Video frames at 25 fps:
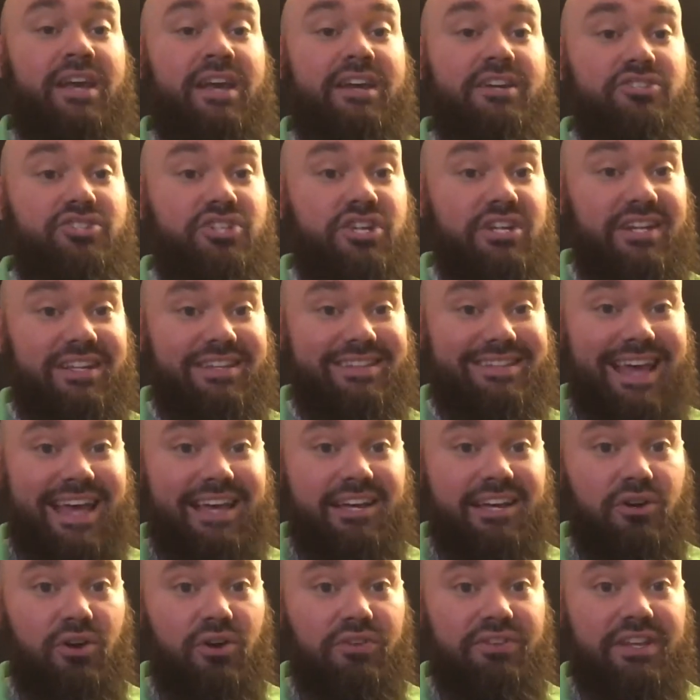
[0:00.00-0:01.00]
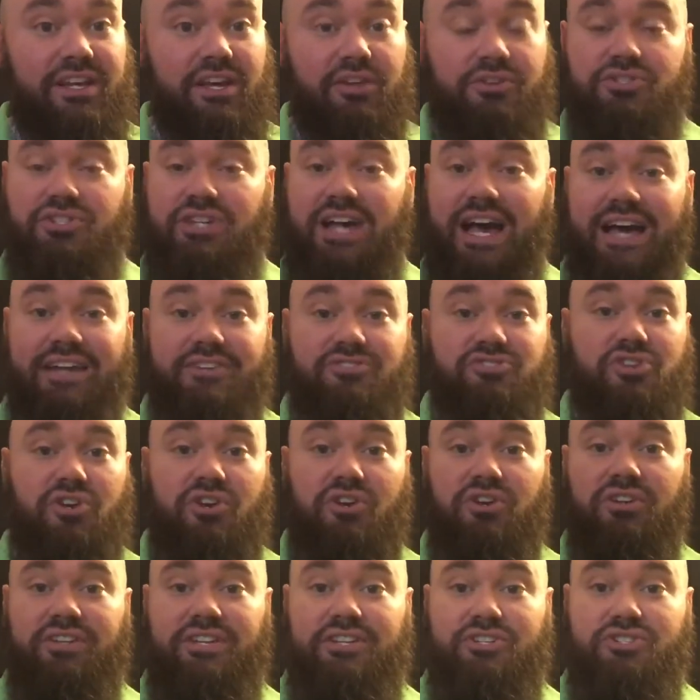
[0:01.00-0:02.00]
Chinandega on the other side is
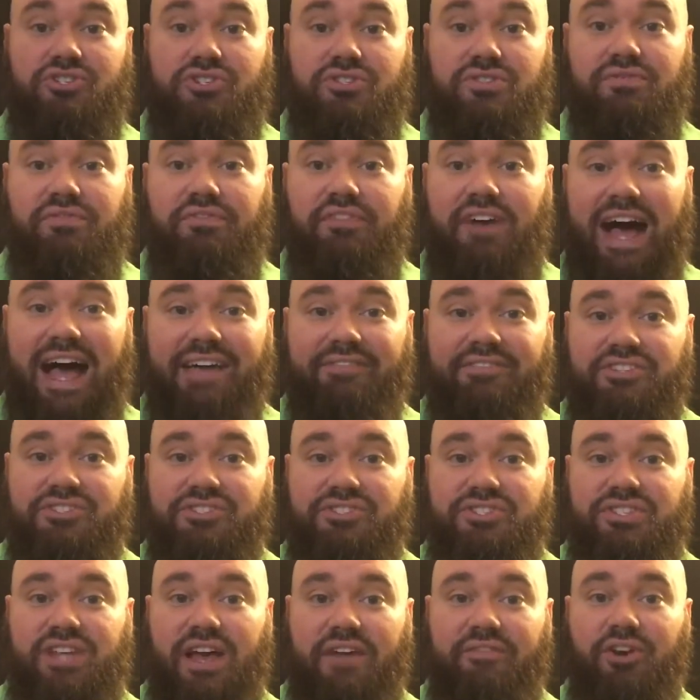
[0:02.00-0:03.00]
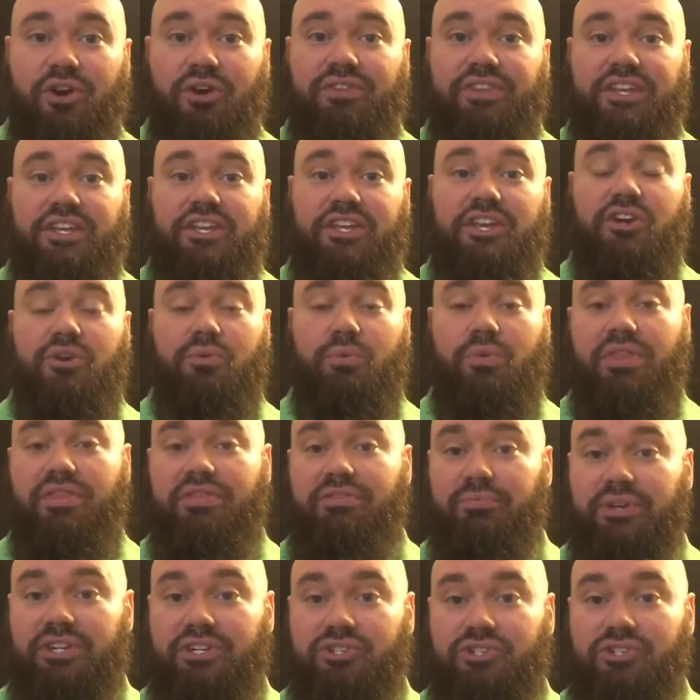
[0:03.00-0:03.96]
currently just 5-7 on the year with 3